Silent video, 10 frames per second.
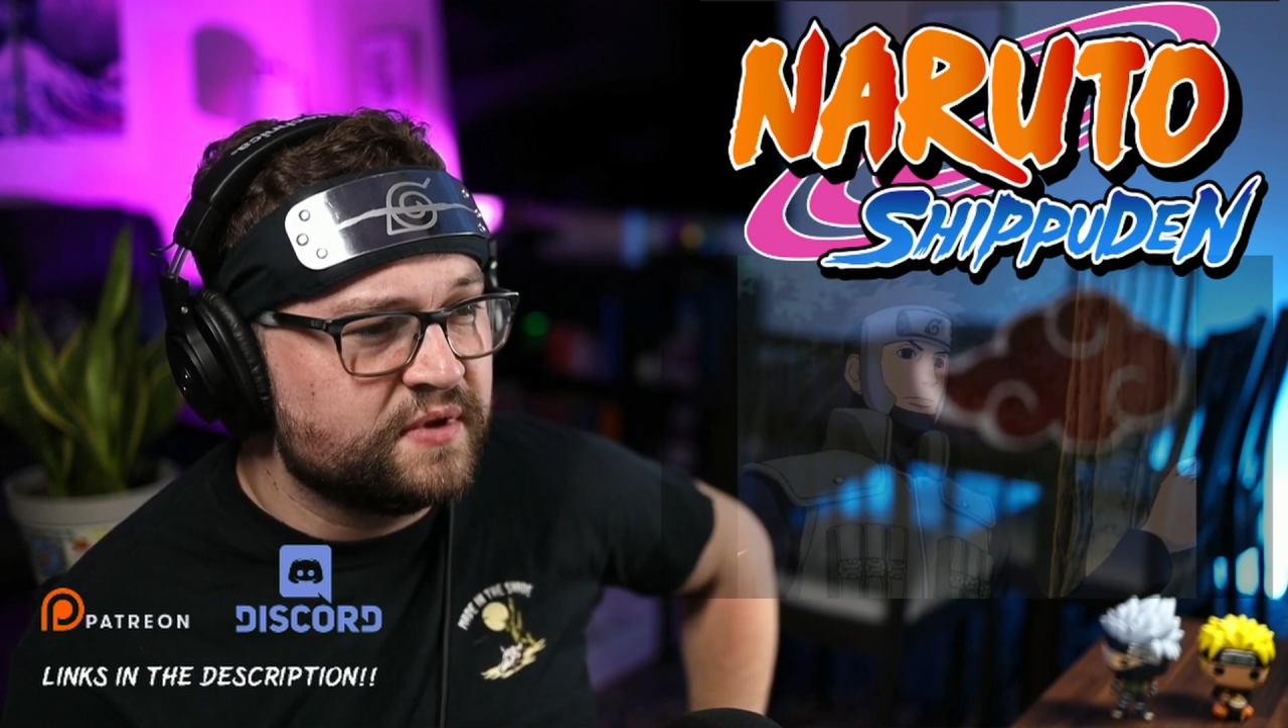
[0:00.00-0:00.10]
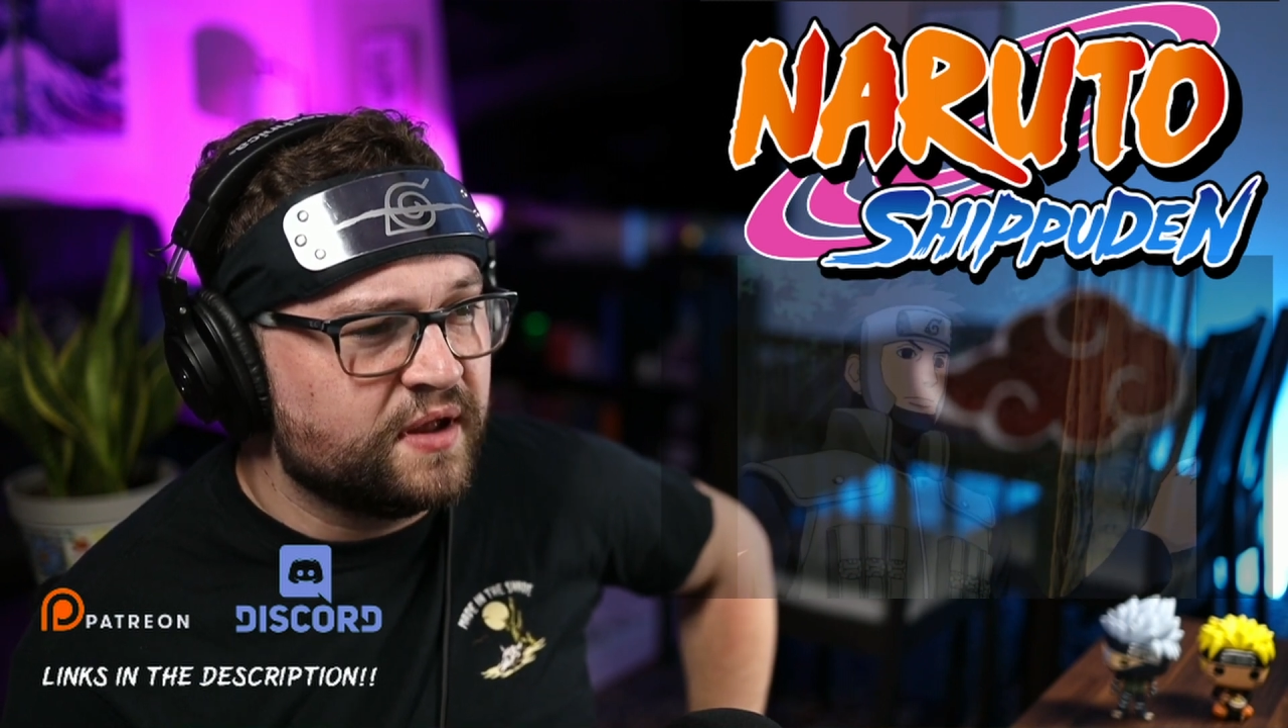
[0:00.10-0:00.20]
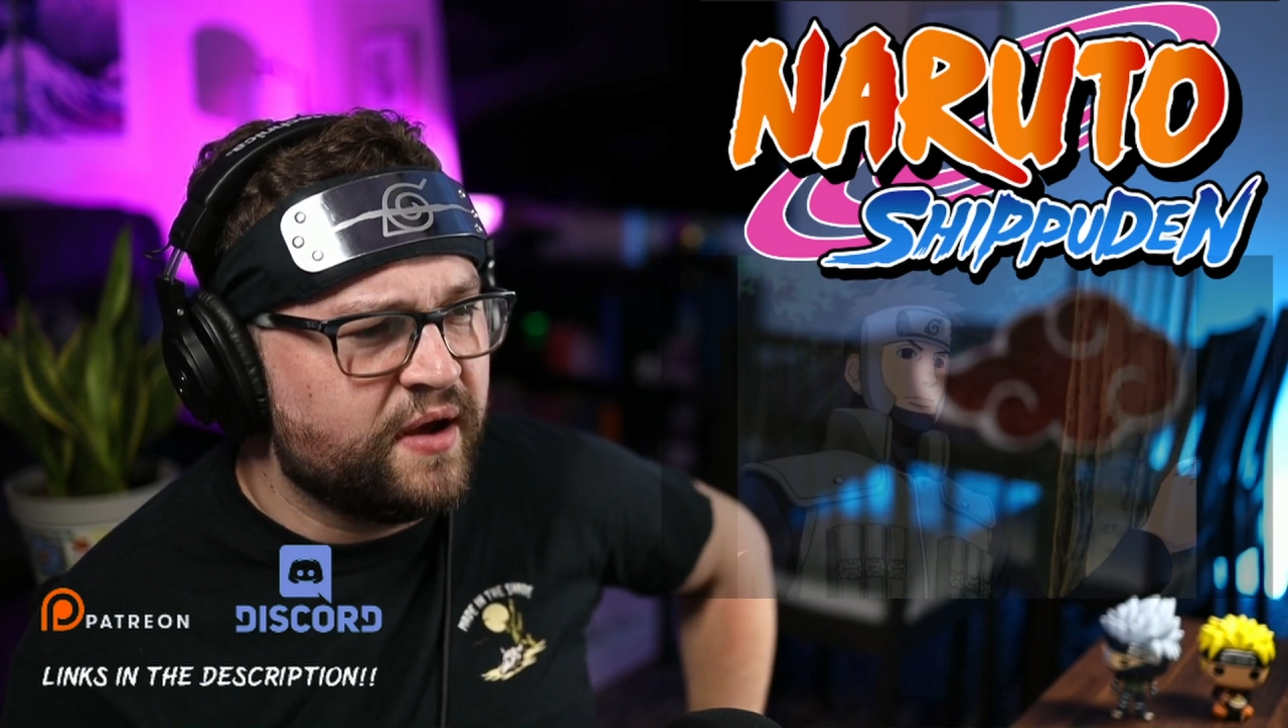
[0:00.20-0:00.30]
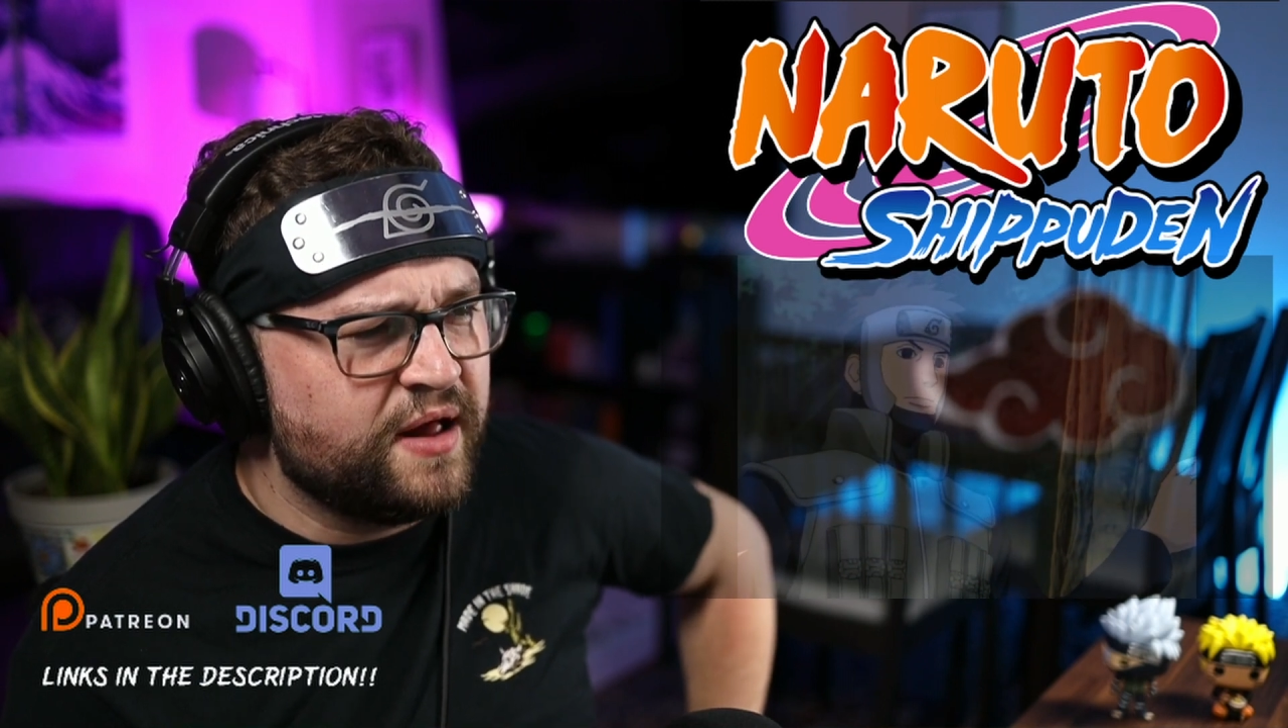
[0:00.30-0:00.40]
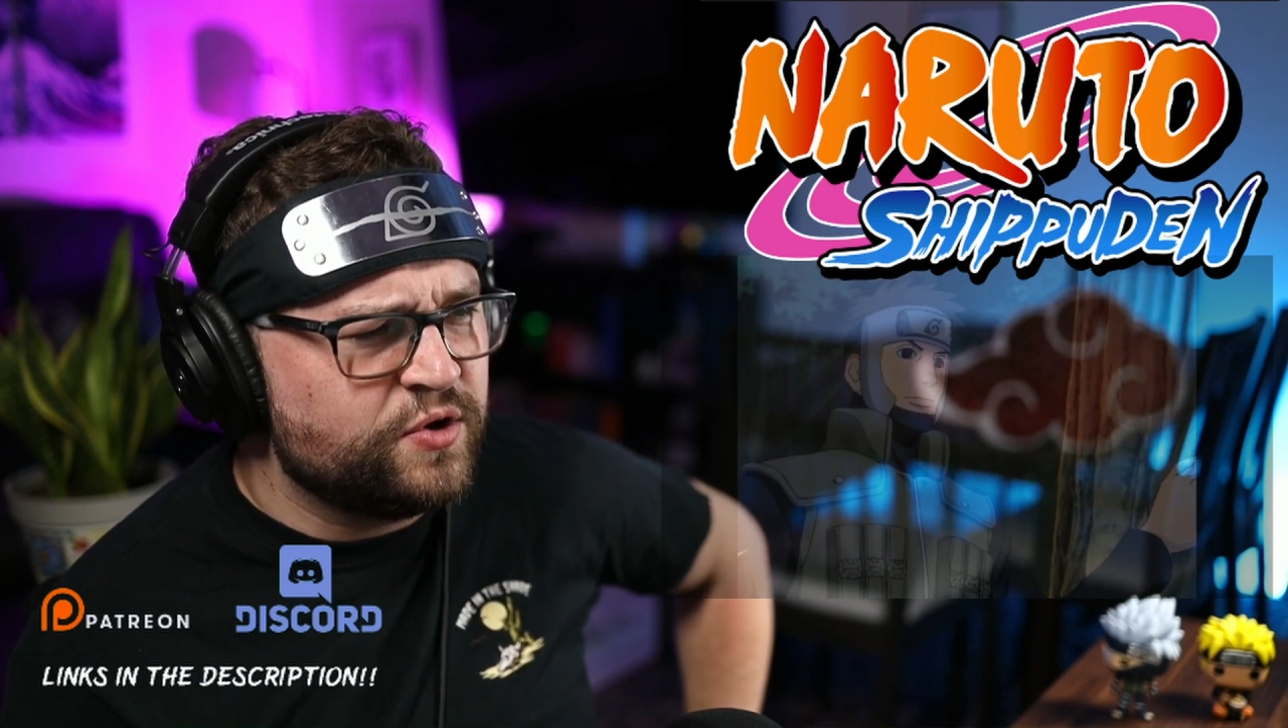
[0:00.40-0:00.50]

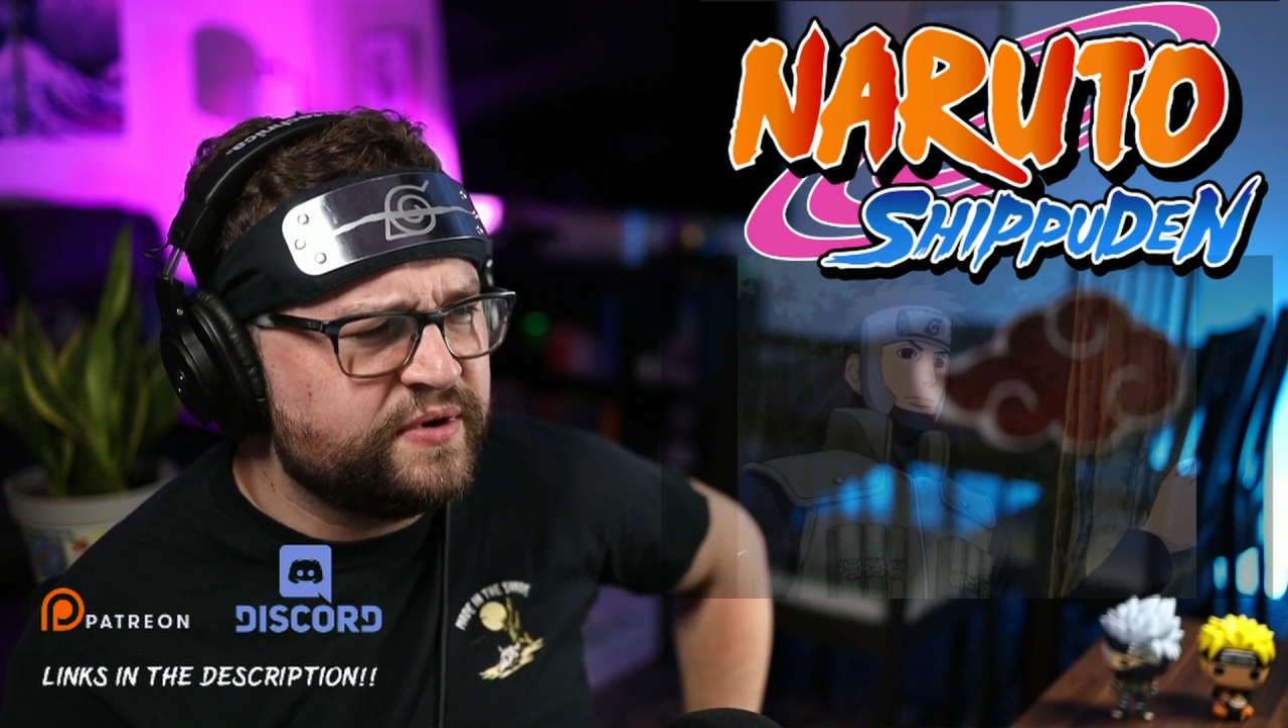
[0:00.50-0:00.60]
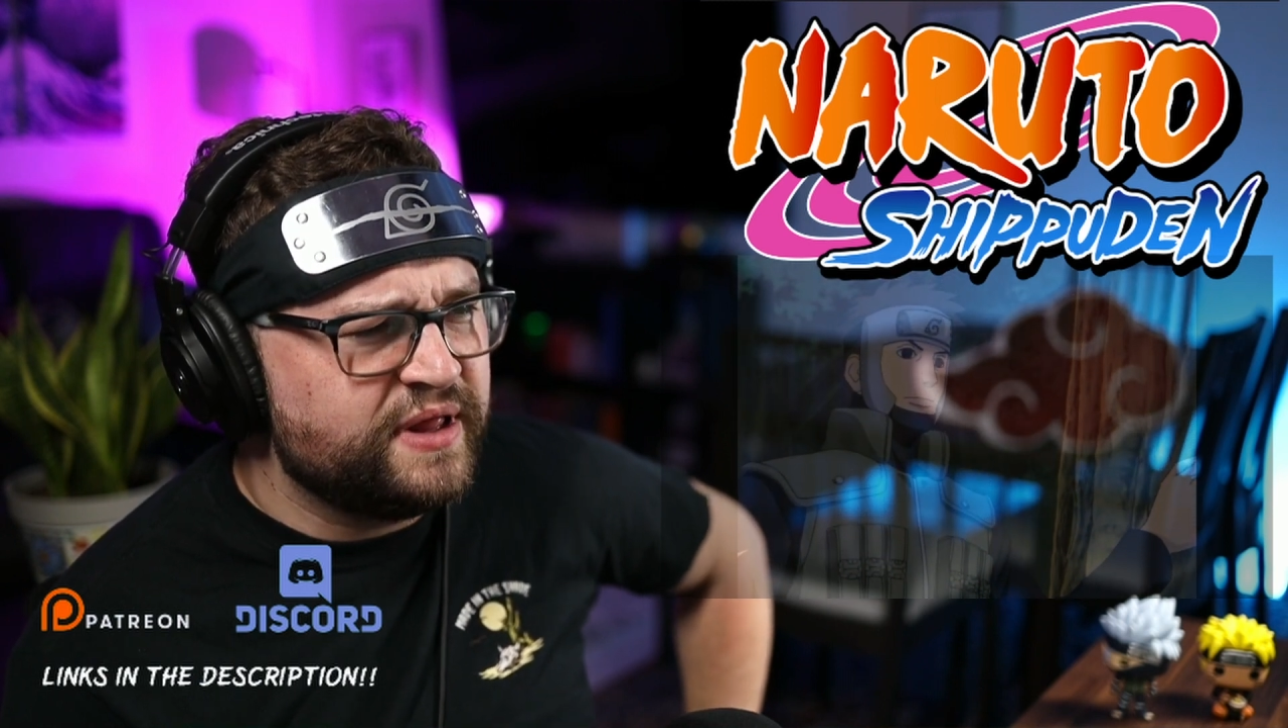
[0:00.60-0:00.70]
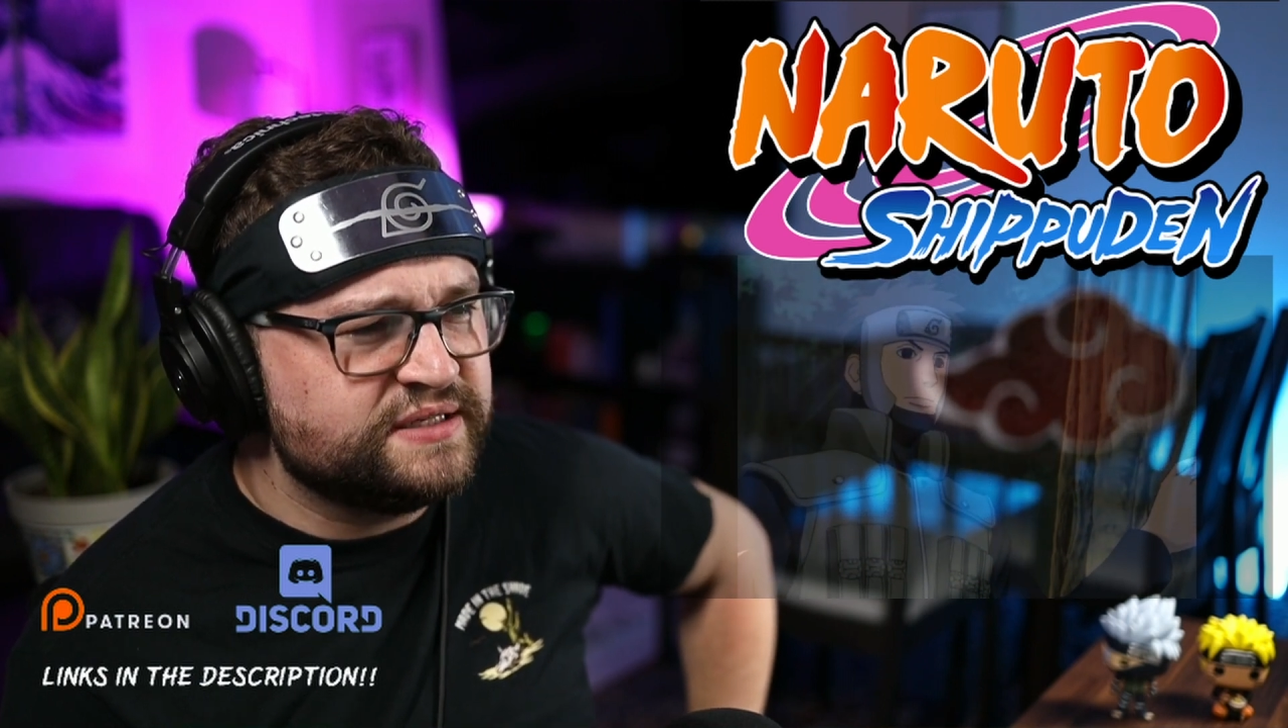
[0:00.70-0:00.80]
How long were they